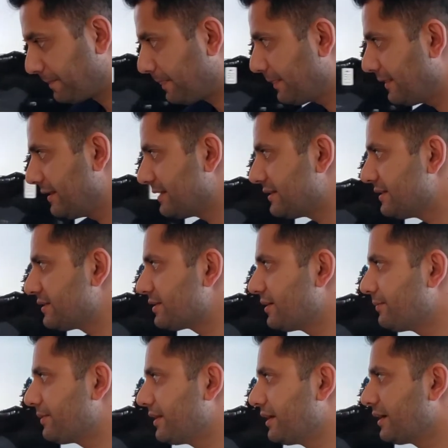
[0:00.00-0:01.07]
this is
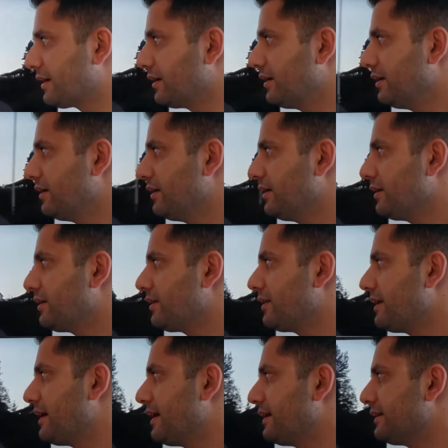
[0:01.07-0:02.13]
something
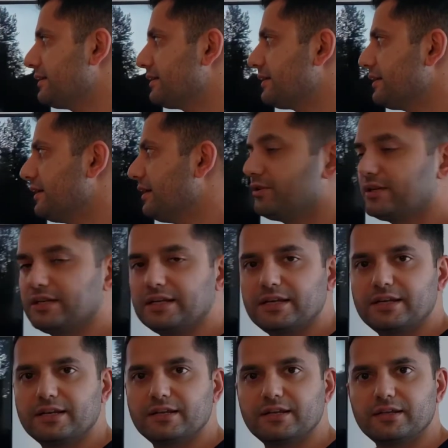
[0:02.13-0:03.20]
that you can get
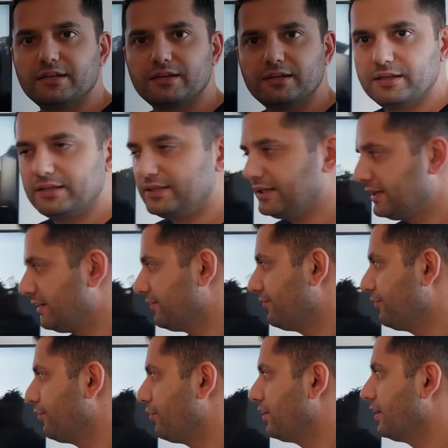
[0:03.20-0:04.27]
a ticket
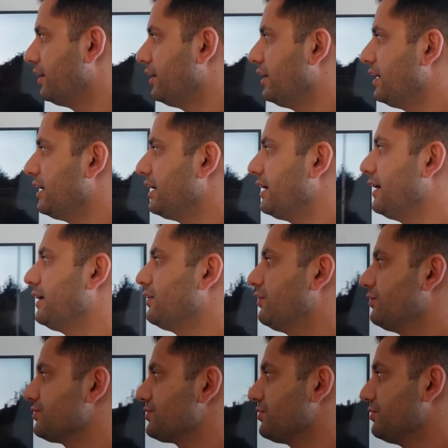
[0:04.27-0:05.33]
for, and
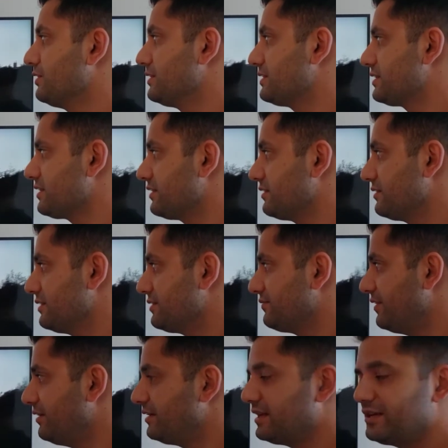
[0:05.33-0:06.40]
also it's
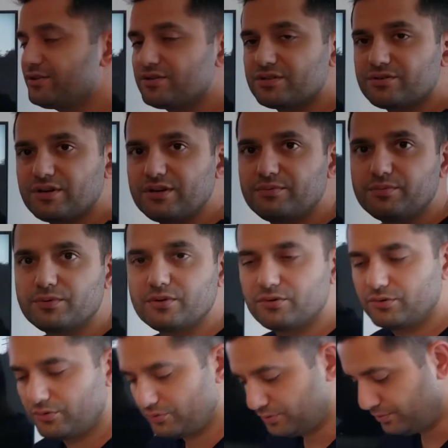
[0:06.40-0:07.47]
very dangerous, right?
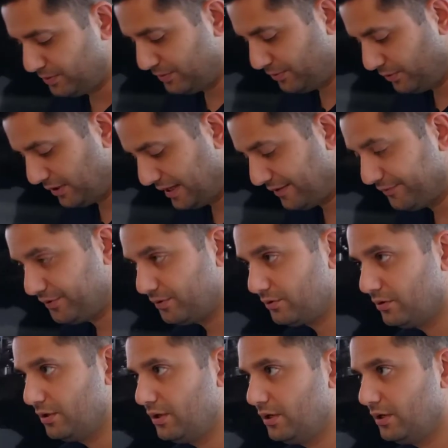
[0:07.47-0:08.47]
Those people have to